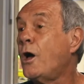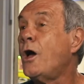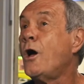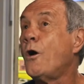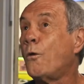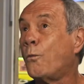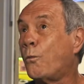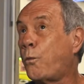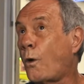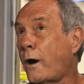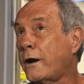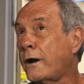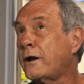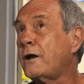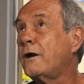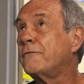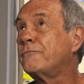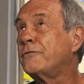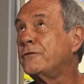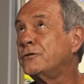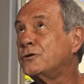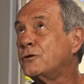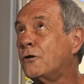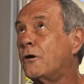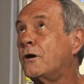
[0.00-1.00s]
one of
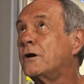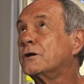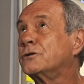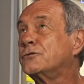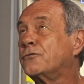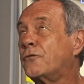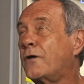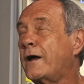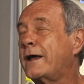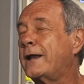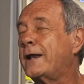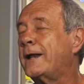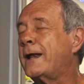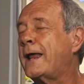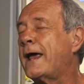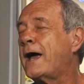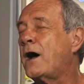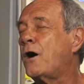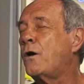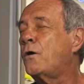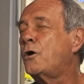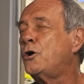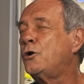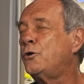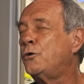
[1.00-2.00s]
the dogs right
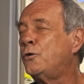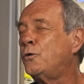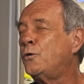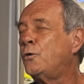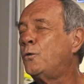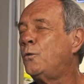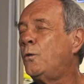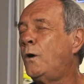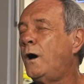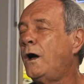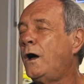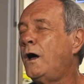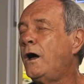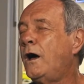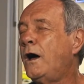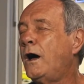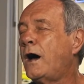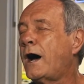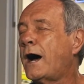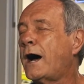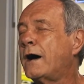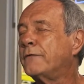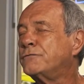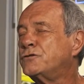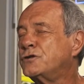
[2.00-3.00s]
now who
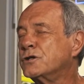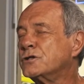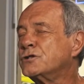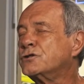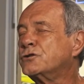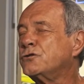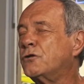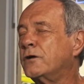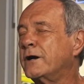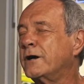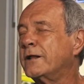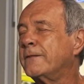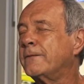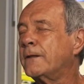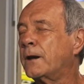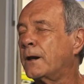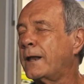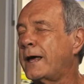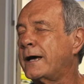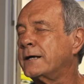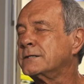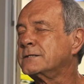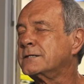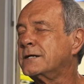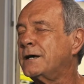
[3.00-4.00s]
I've just started in the
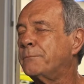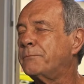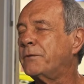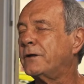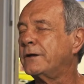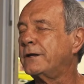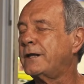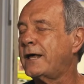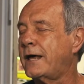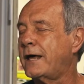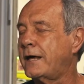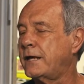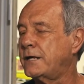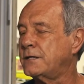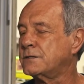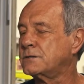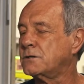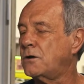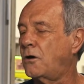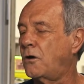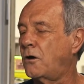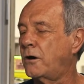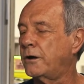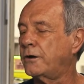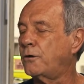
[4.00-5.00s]
last couple of days
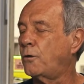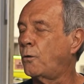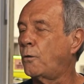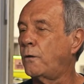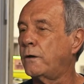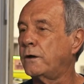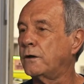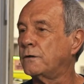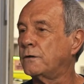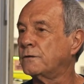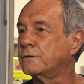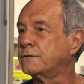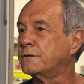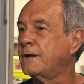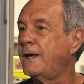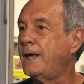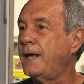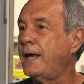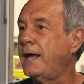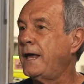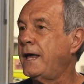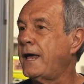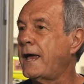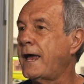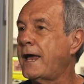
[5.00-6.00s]
on oils
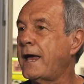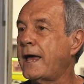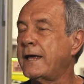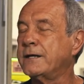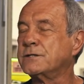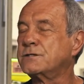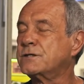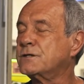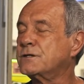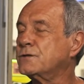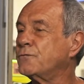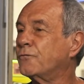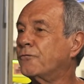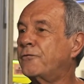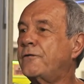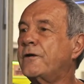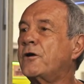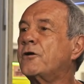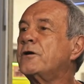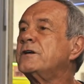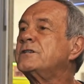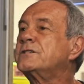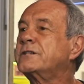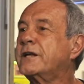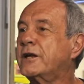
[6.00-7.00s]
is
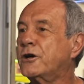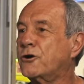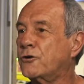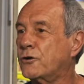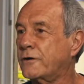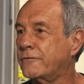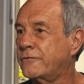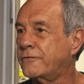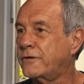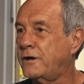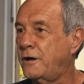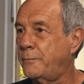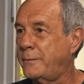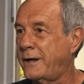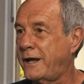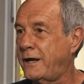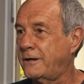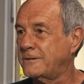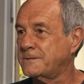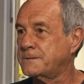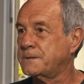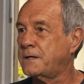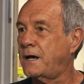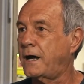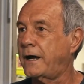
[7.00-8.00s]
very scared of coming
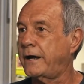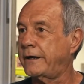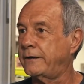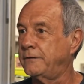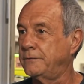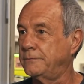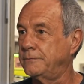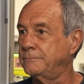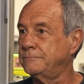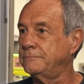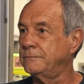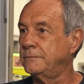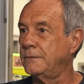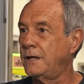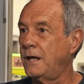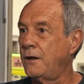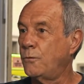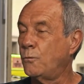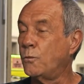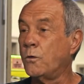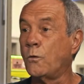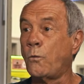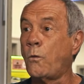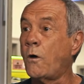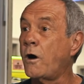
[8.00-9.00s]
outside.
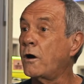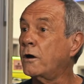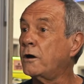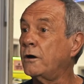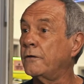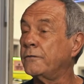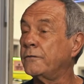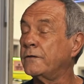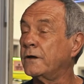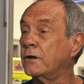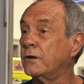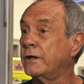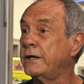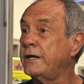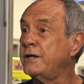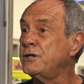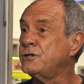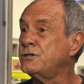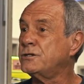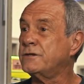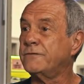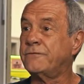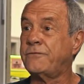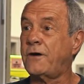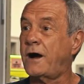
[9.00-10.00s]
We'll walk on the
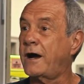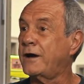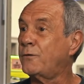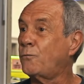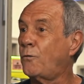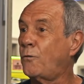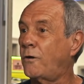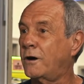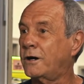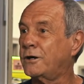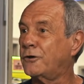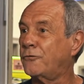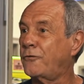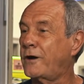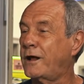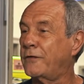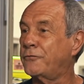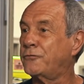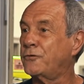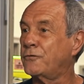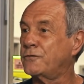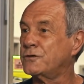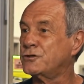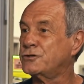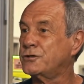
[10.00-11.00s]
leash, fine walking around
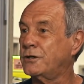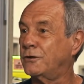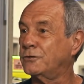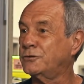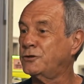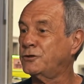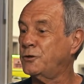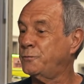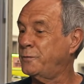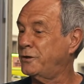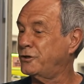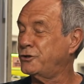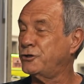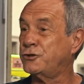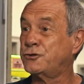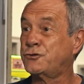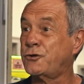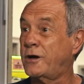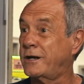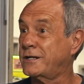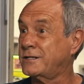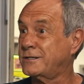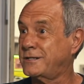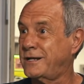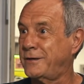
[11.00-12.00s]
through the shelter, but you
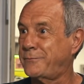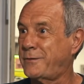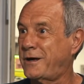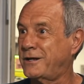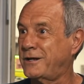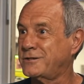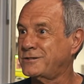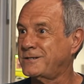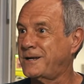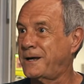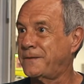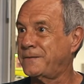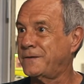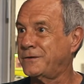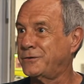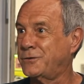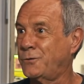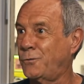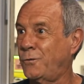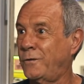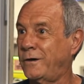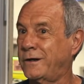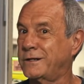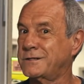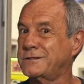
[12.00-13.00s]
try to step outside the
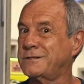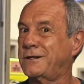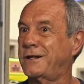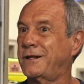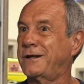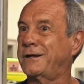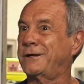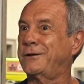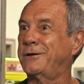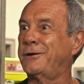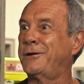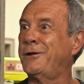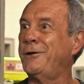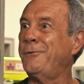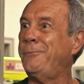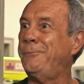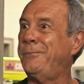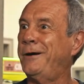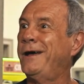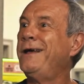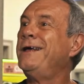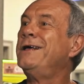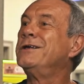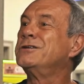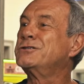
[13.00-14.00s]
door and it's like, nope.
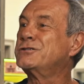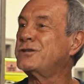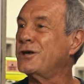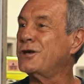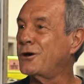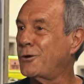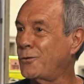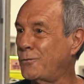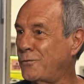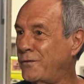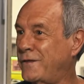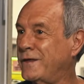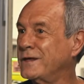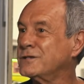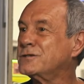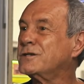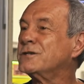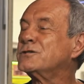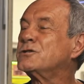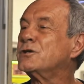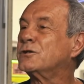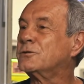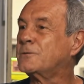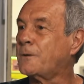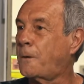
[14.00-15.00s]
So this
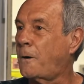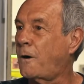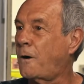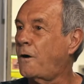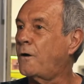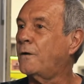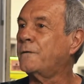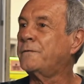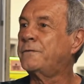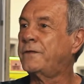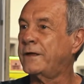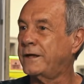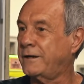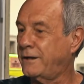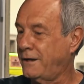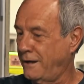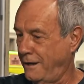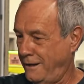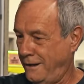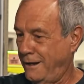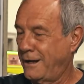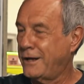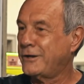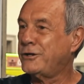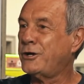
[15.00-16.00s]
is a dog that,
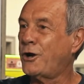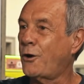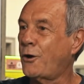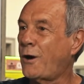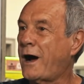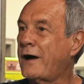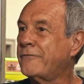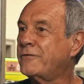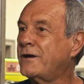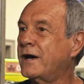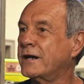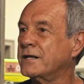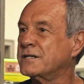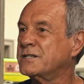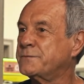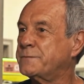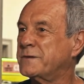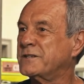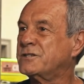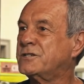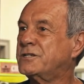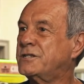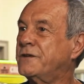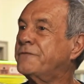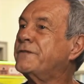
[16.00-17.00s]
I've got a
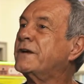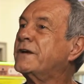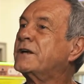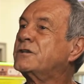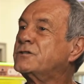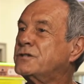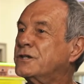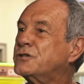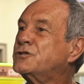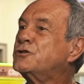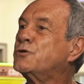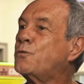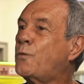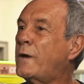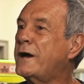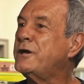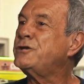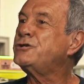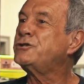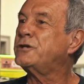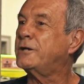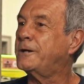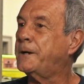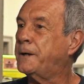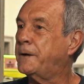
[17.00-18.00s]
specific
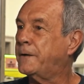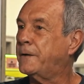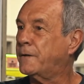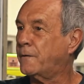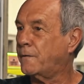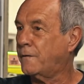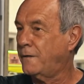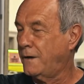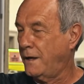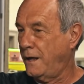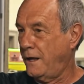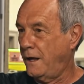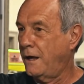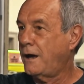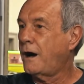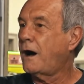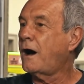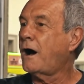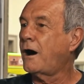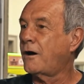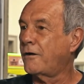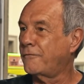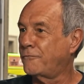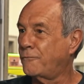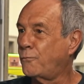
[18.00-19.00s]
situation here
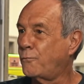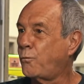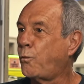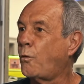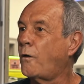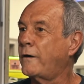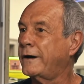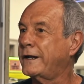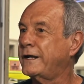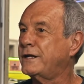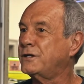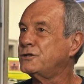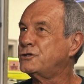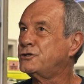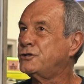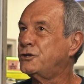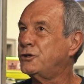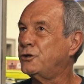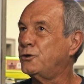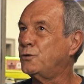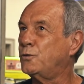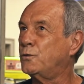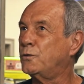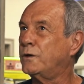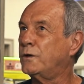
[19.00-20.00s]
of wanting
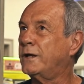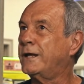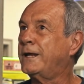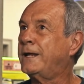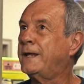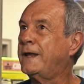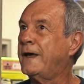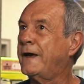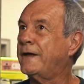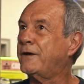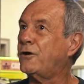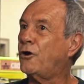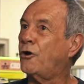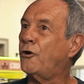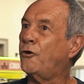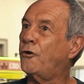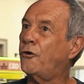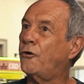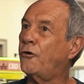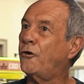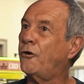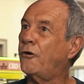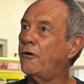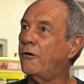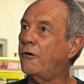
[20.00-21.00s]
to get
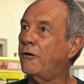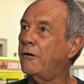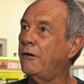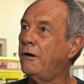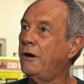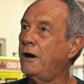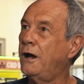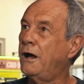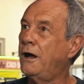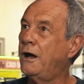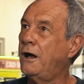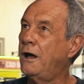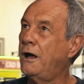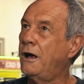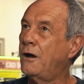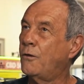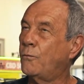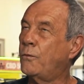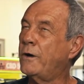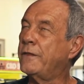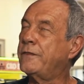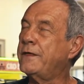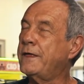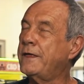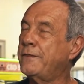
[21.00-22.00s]
her
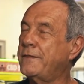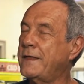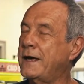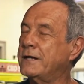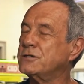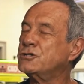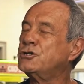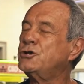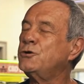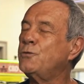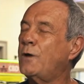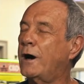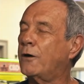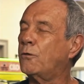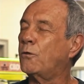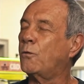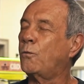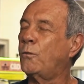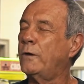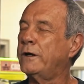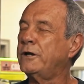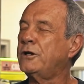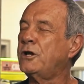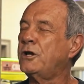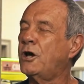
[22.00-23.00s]
within that 2-hour
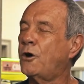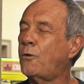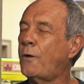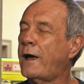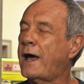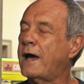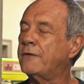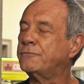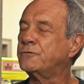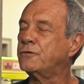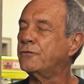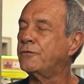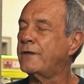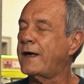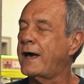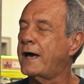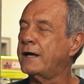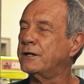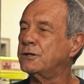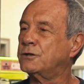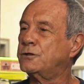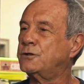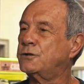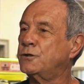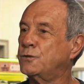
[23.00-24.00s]
window after
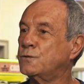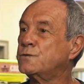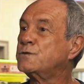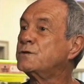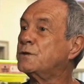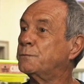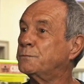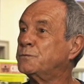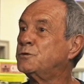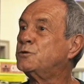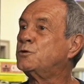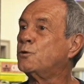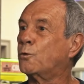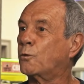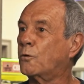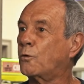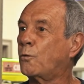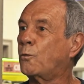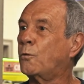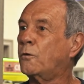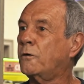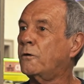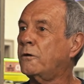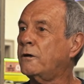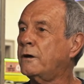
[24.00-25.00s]
that, do some door
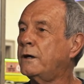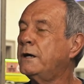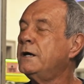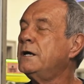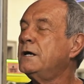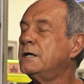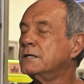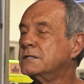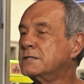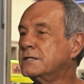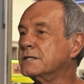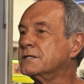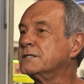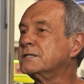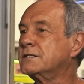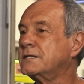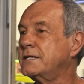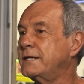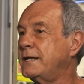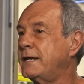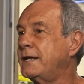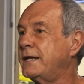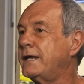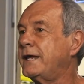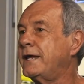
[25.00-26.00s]
work to
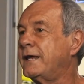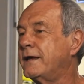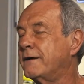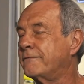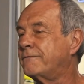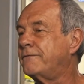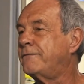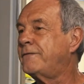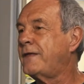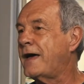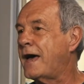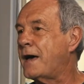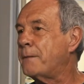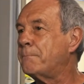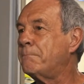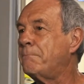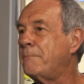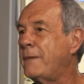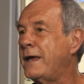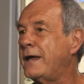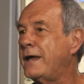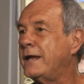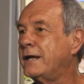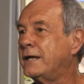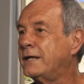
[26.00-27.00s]
see if that
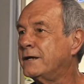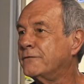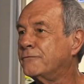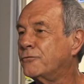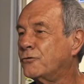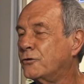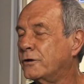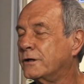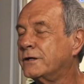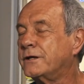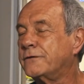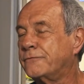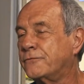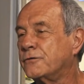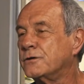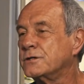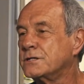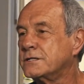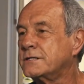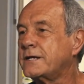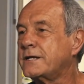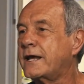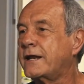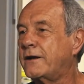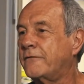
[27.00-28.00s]
may give her a different
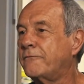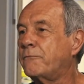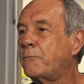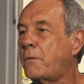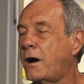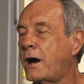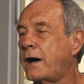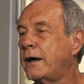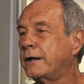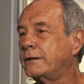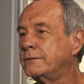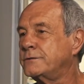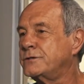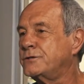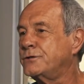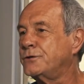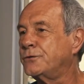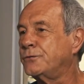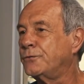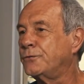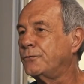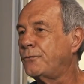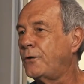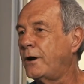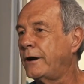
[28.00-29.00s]
state of mind to